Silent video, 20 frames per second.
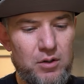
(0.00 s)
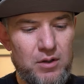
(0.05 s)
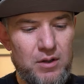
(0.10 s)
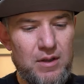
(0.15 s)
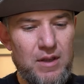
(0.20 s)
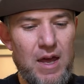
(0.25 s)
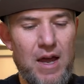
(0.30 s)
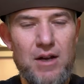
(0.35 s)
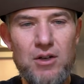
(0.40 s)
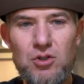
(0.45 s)

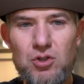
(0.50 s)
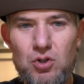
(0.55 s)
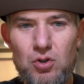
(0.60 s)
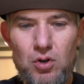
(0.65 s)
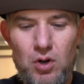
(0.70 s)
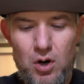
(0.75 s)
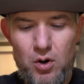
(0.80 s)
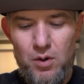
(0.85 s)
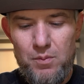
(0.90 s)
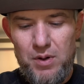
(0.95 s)
next you
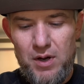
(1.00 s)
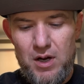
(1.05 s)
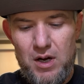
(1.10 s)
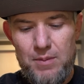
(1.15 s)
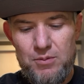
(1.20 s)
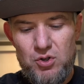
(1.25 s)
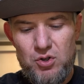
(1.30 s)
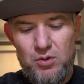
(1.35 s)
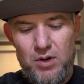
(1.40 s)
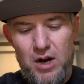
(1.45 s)
go and pick
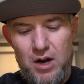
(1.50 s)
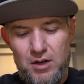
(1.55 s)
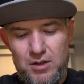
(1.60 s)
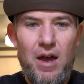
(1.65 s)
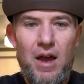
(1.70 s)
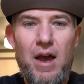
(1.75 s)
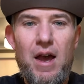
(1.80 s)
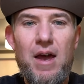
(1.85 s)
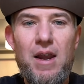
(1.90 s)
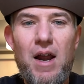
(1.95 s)
up
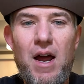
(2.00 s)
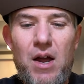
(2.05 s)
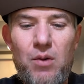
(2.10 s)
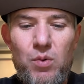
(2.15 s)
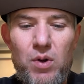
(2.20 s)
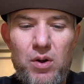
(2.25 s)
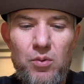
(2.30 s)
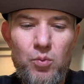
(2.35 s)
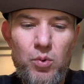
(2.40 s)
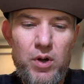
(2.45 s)
trucks. And I
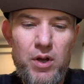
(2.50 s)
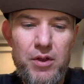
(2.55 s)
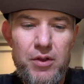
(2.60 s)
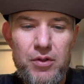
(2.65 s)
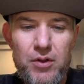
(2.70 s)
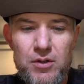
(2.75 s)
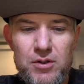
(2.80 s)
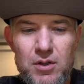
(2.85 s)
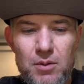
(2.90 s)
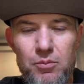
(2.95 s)
went with
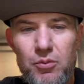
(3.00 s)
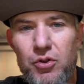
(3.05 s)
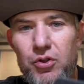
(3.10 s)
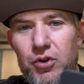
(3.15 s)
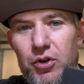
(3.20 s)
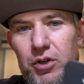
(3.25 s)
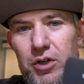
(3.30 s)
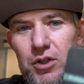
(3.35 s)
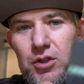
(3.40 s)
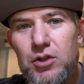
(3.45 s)
some
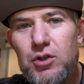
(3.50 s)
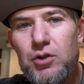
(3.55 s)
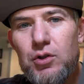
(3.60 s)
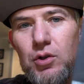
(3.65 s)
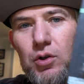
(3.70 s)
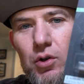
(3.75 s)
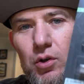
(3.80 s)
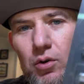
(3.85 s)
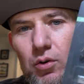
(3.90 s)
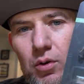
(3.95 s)

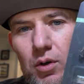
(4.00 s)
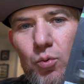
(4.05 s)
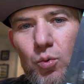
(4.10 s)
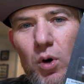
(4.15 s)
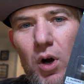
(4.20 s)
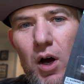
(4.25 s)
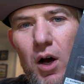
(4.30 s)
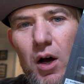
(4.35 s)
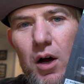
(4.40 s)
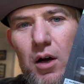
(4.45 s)
32
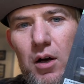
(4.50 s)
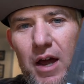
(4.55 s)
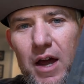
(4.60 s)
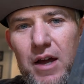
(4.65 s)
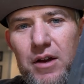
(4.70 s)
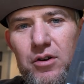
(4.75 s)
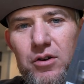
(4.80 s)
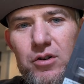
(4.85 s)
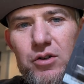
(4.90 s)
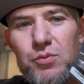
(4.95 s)
raw
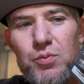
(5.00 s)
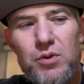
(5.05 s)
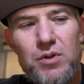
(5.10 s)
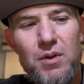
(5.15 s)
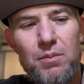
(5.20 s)
hangers with the